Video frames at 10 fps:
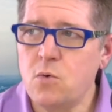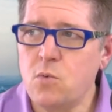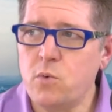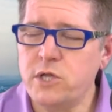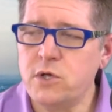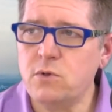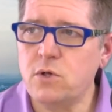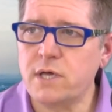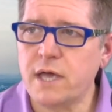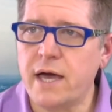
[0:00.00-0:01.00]
When you
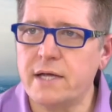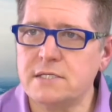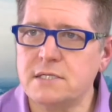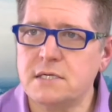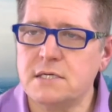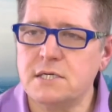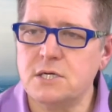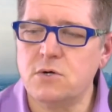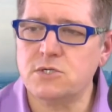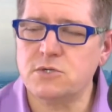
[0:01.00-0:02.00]
look at
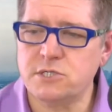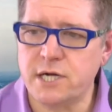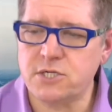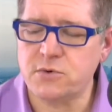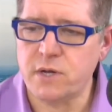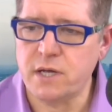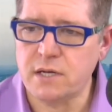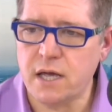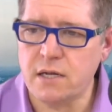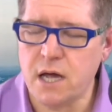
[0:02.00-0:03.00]
your trajectory
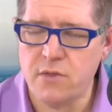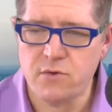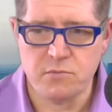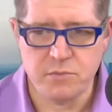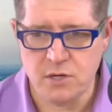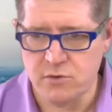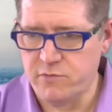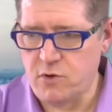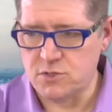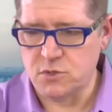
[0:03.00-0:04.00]
and other,
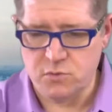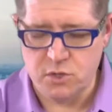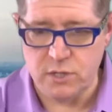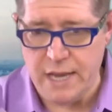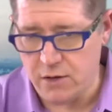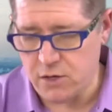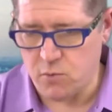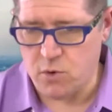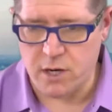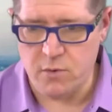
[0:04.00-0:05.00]
now you're
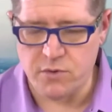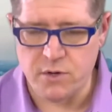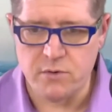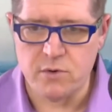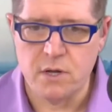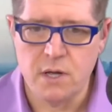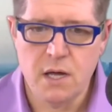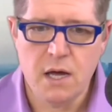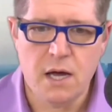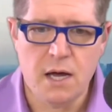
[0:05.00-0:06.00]
working with other
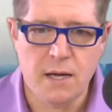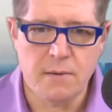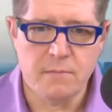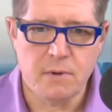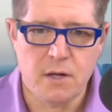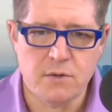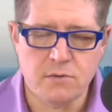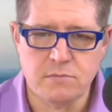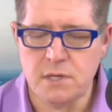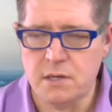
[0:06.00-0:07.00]

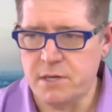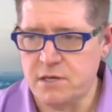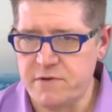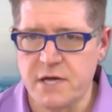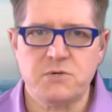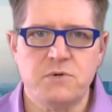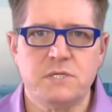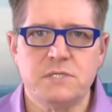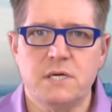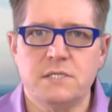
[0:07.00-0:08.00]
manufacturers
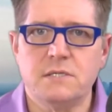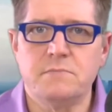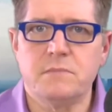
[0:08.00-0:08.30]
as a